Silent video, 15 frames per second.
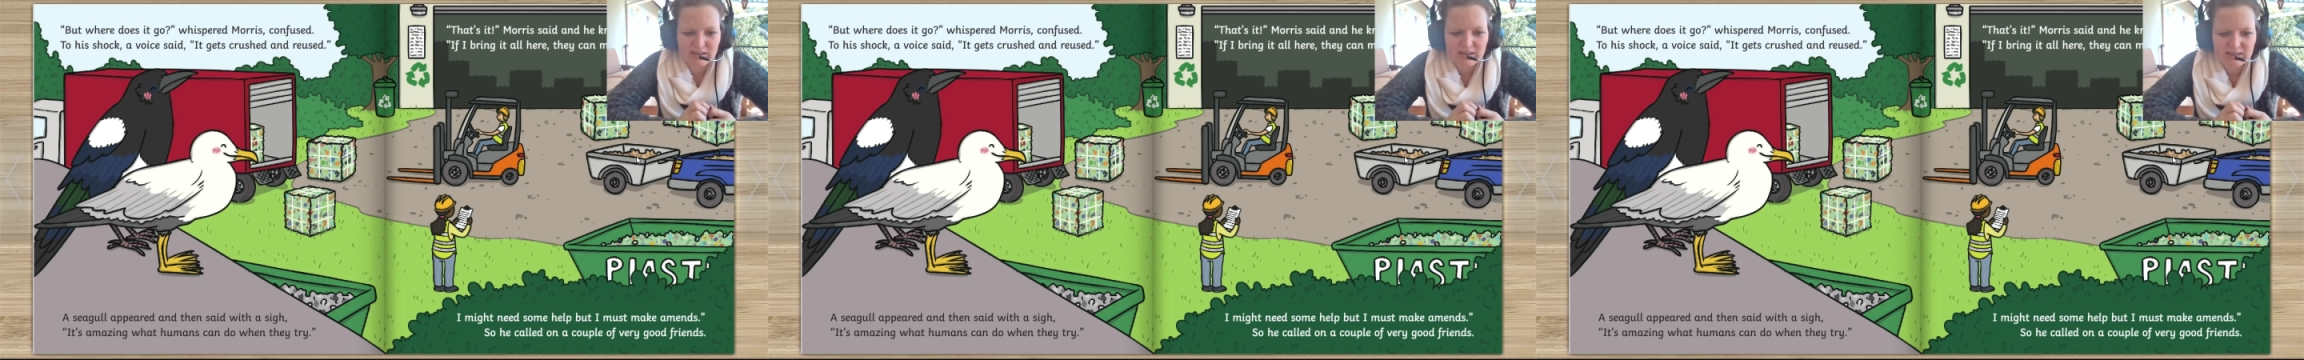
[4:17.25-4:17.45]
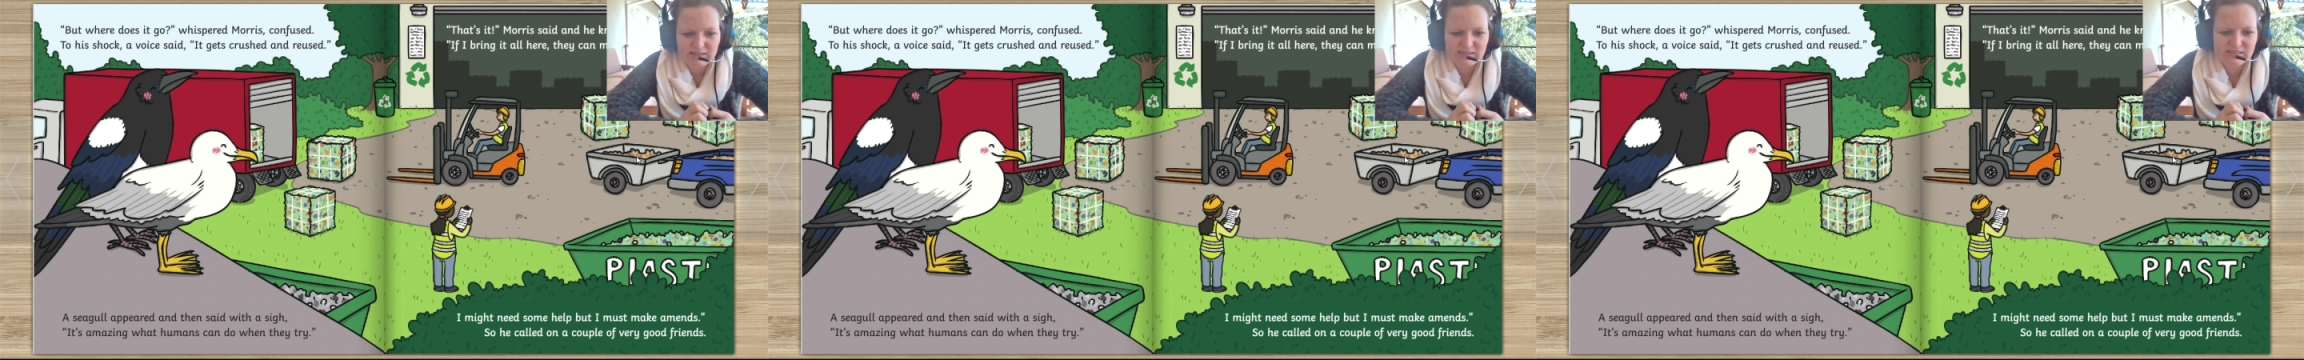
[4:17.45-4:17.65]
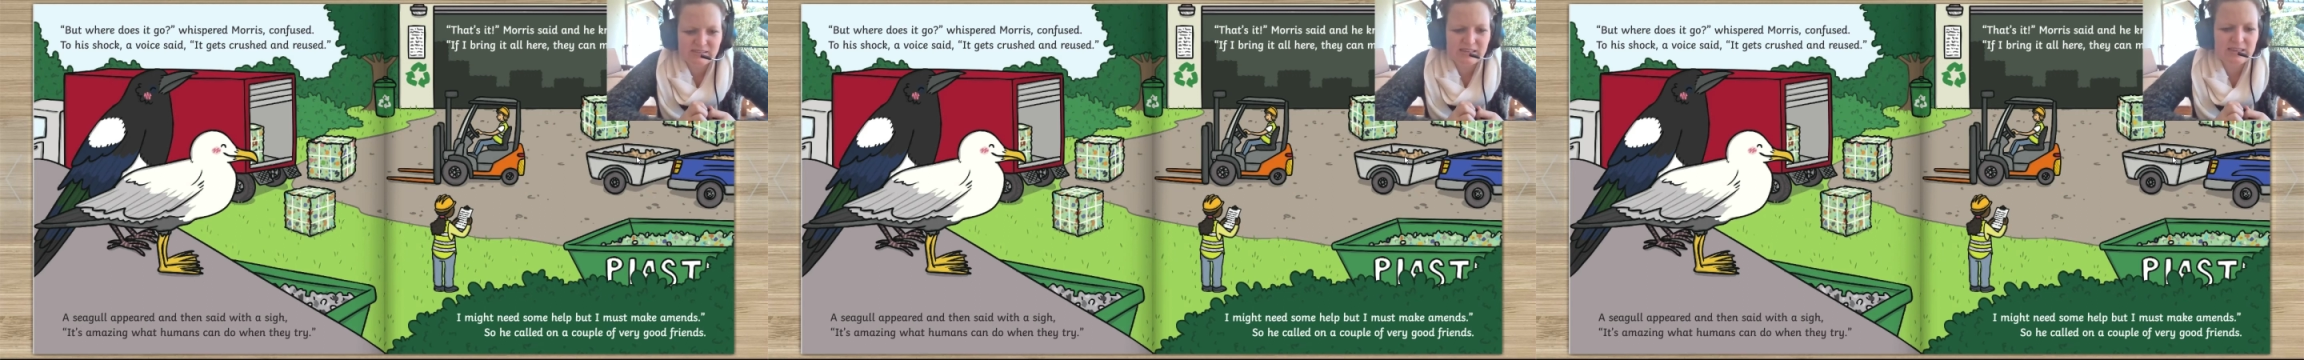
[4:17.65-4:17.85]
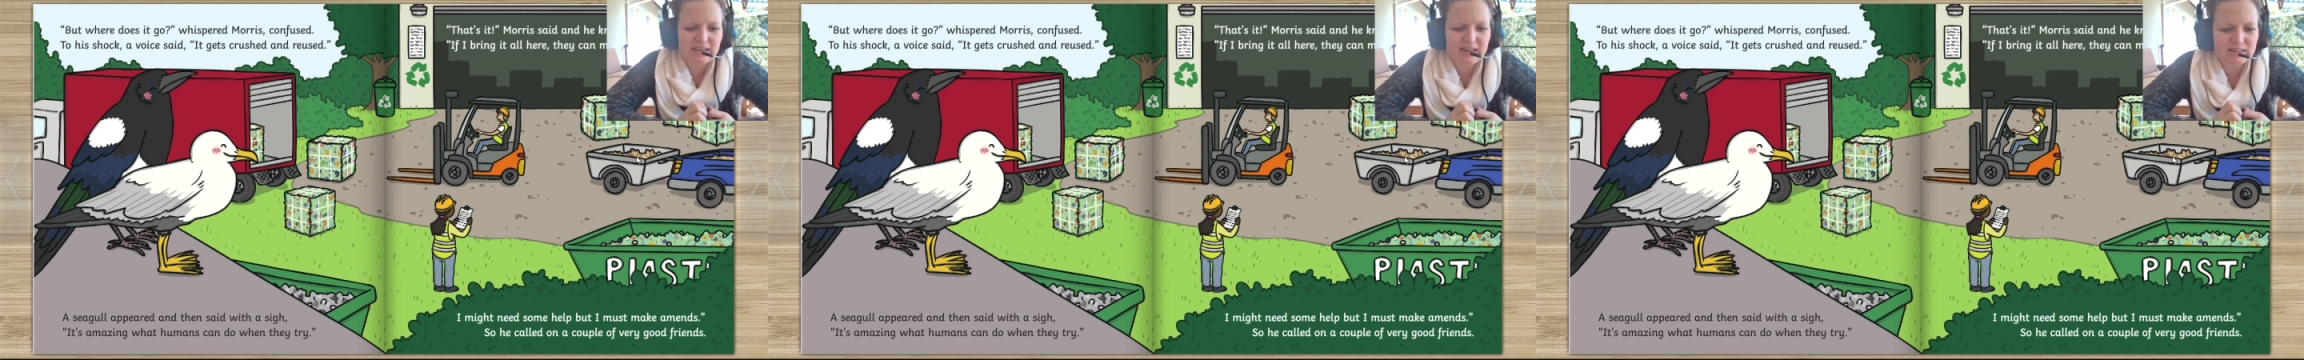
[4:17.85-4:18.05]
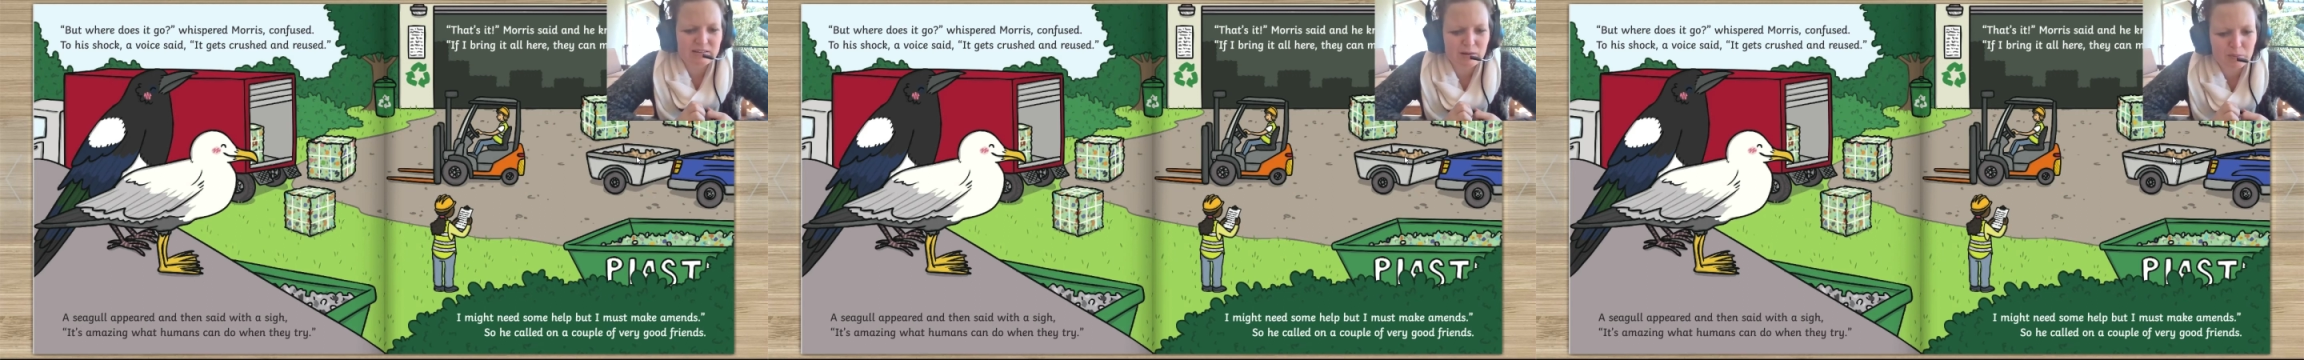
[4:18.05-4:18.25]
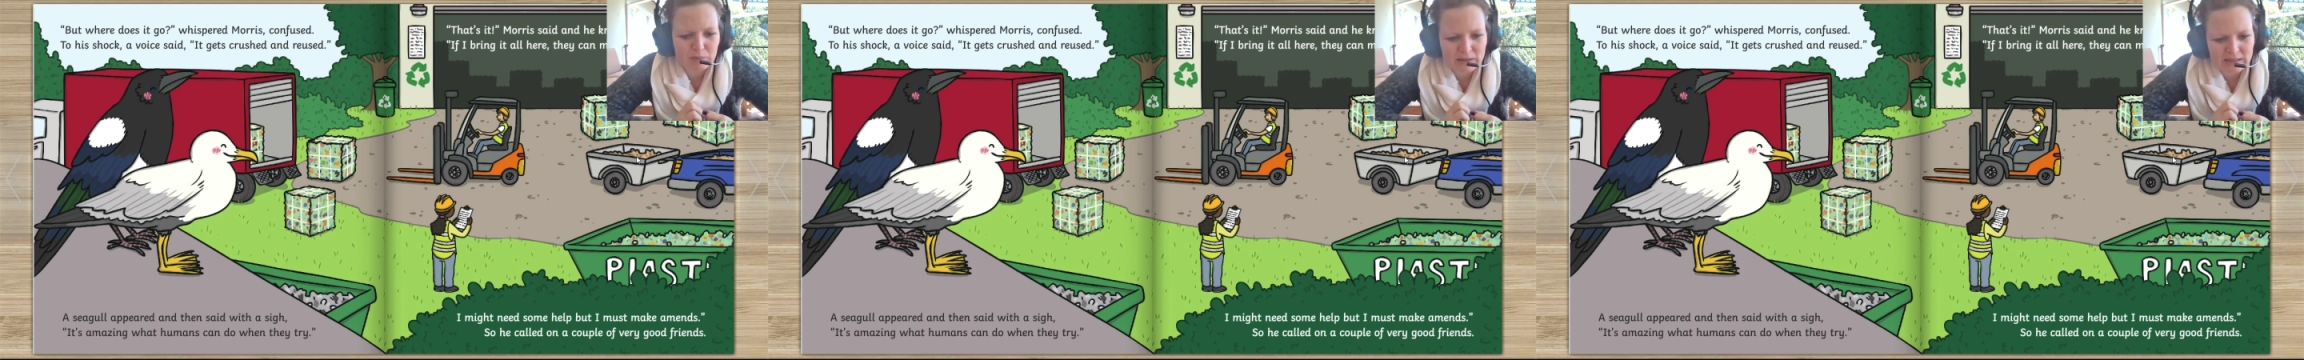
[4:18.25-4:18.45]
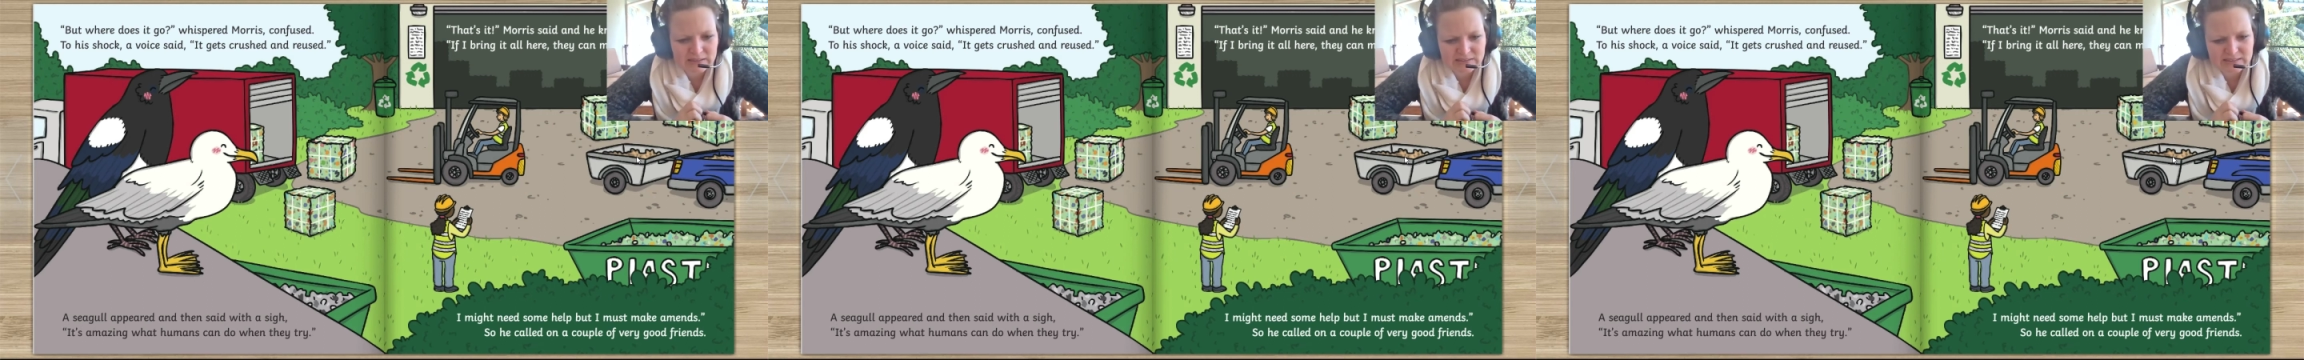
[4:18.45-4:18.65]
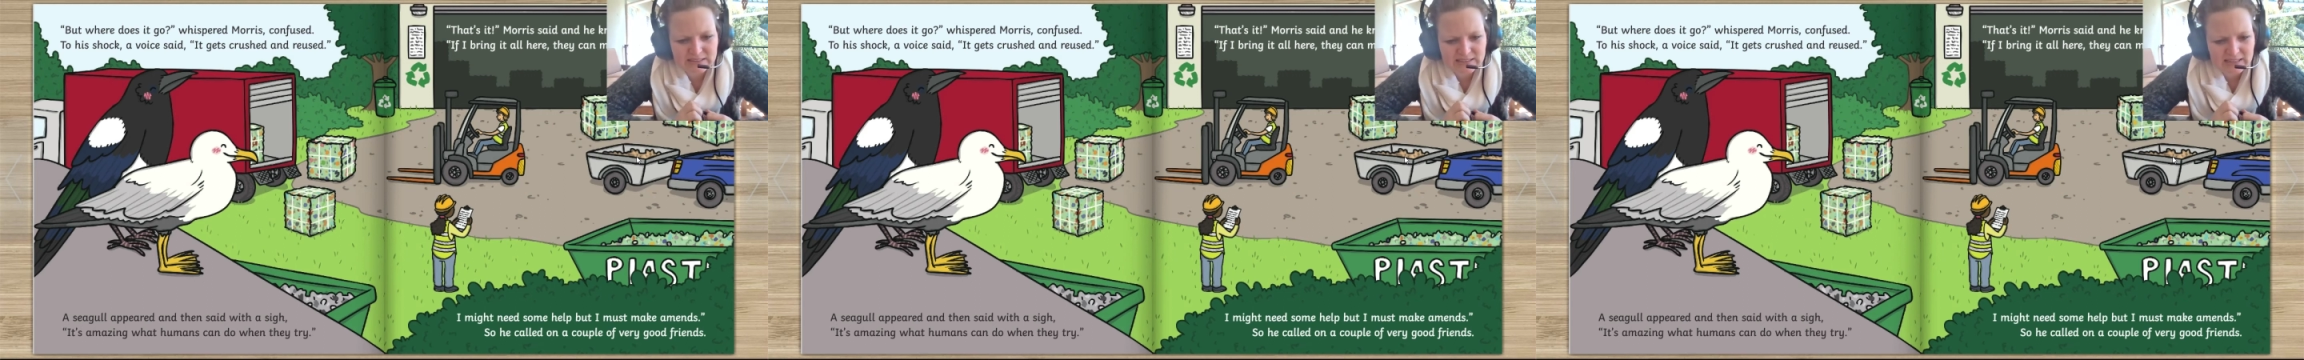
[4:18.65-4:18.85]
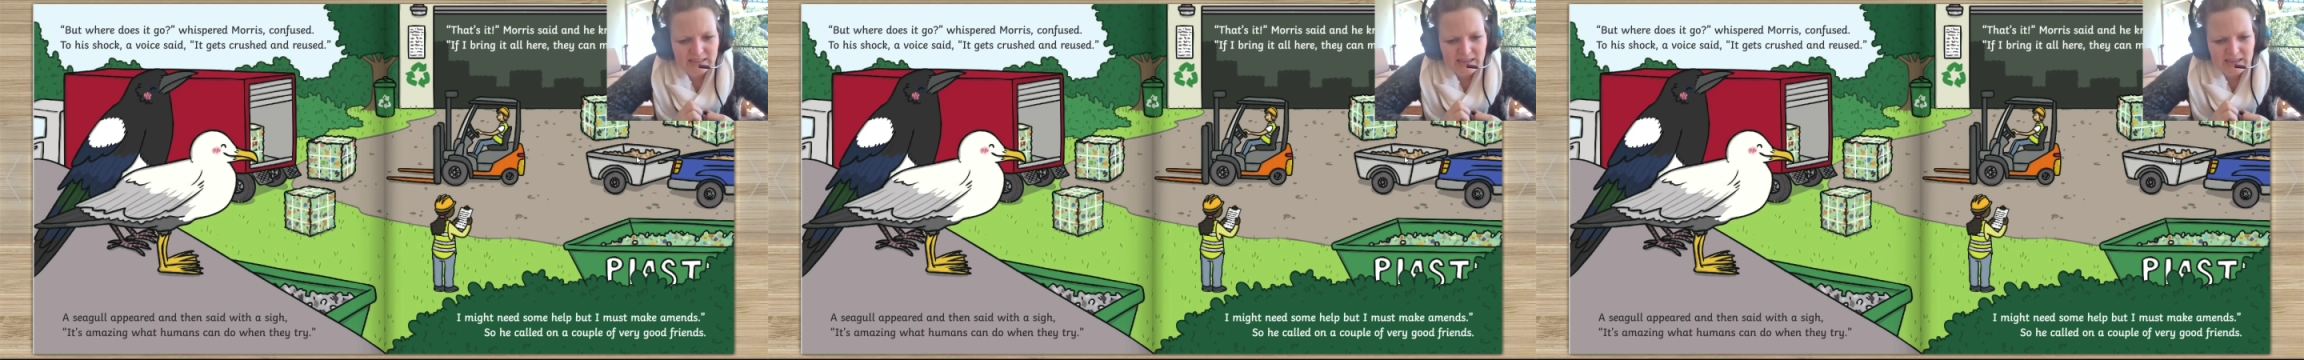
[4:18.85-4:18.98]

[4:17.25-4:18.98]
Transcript: A seagull appeared,